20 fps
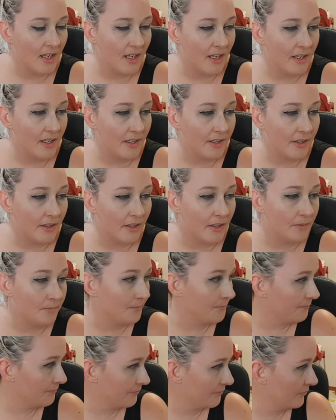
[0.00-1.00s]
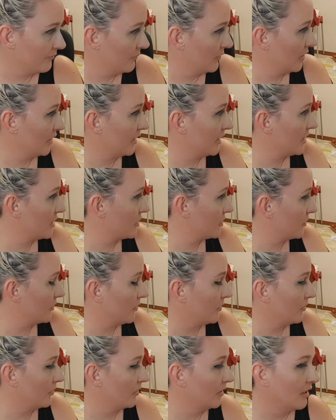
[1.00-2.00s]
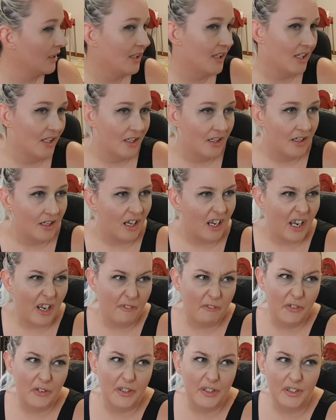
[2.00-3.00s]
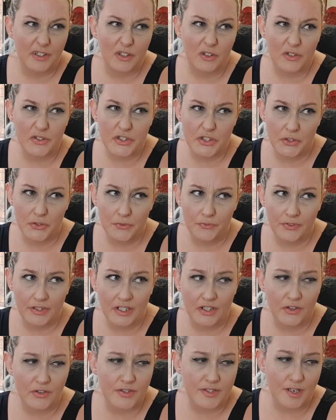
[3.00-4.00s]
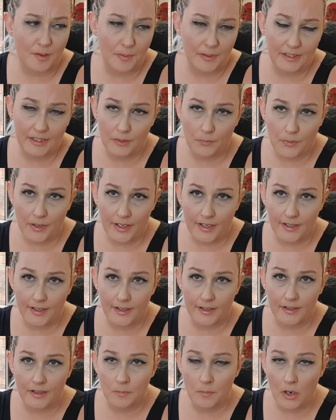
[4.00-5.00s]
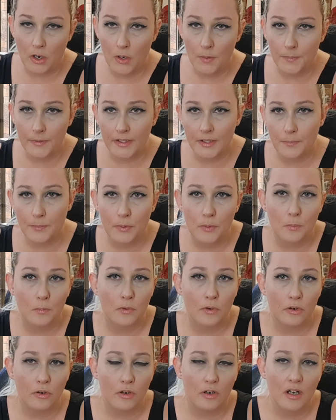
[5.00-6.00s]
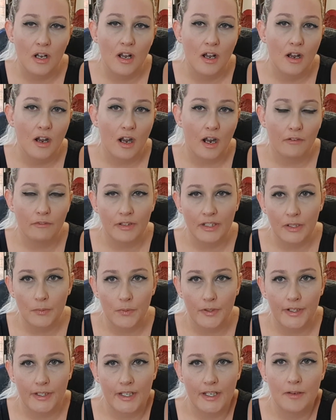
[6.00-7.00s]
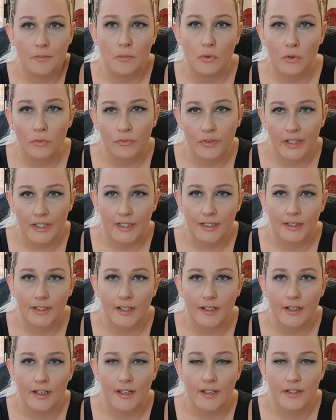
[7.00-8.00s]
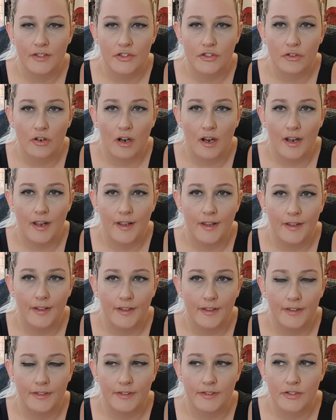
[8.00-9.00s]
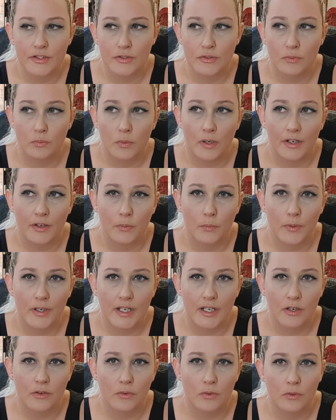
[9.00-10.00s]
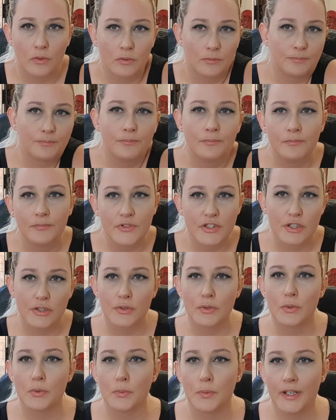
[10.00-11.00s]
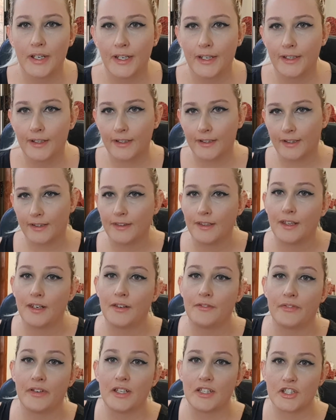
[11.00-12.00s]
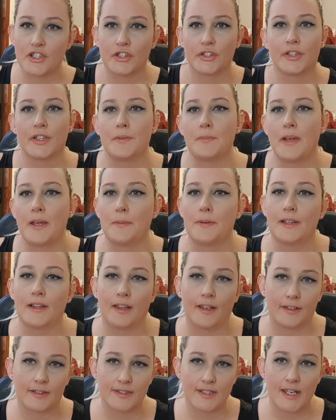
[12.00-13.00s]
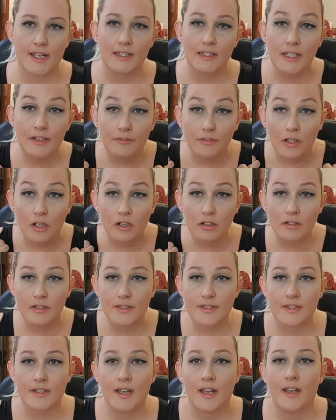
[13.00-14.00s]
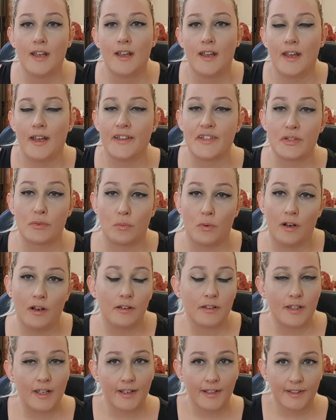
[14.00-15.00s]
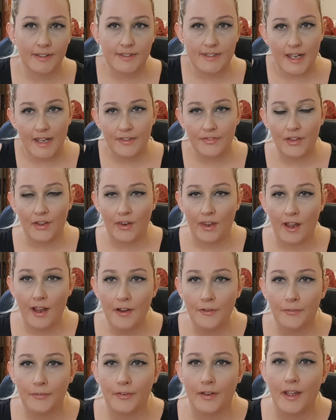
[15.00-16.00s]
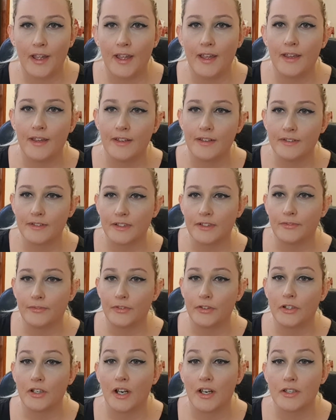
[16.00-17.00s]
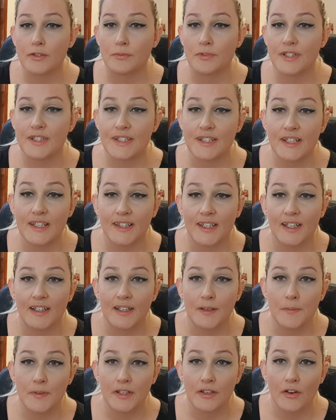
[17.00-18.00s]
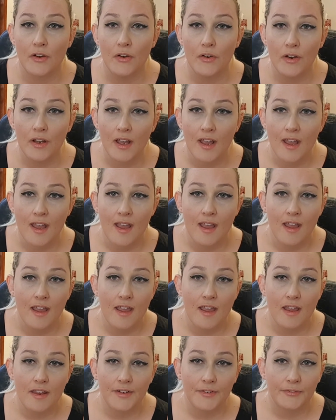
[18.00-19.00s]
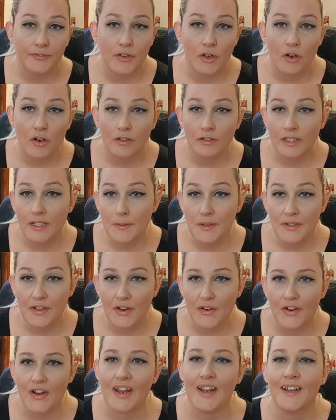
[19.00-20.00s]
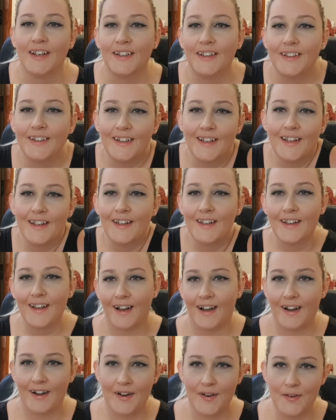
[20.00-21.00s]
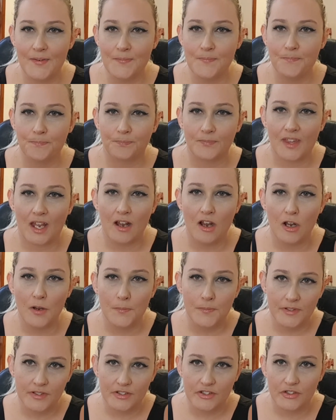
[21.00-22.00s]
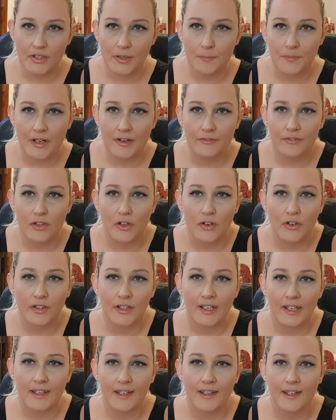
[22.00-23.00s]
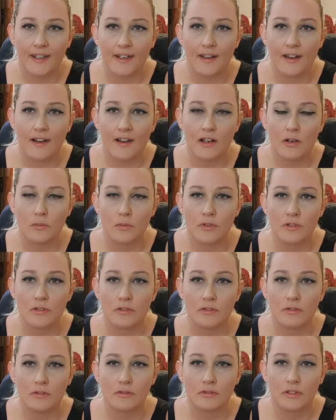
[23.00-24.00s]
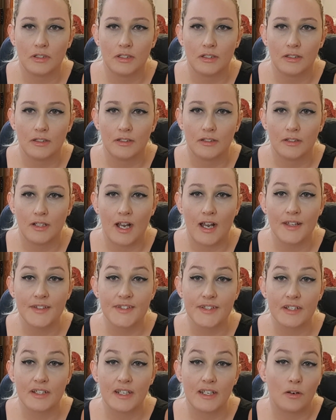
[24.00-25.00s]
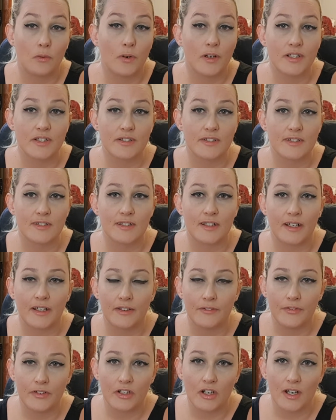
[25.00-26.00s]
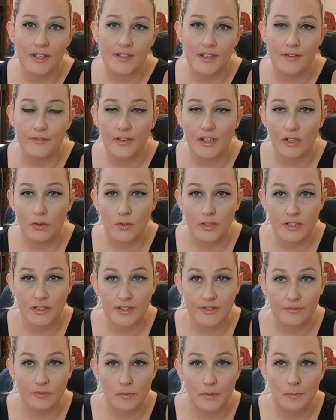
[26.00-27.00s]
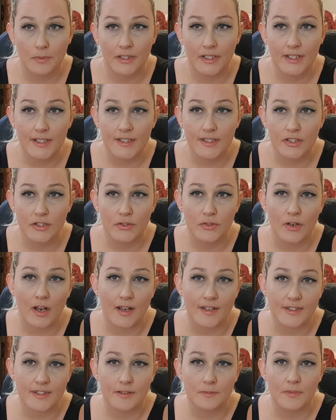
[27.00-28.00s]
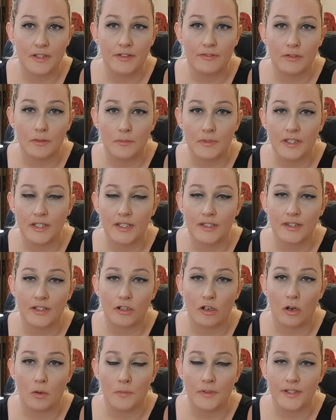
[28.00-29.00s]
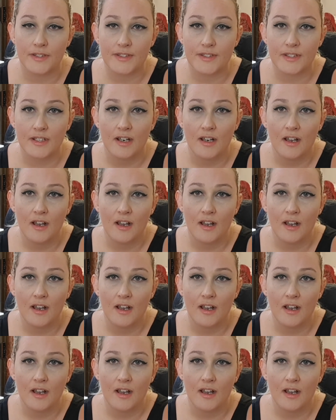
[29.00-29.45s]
and I'm pretty sure I've only got 2 videos up anyway, and I'm hoping to put more. I really want to get more regular and try and do 1 a week or 2 a week, and then eventually maybe like daily vlogs as well, like a day in the life. And if you guys want to see that, let me know, and if not, let me know. I hope you enjoyed my vlog, and I will answer any questions. Like, if you guys have any questions for me, please do ask them, leave them in the comments.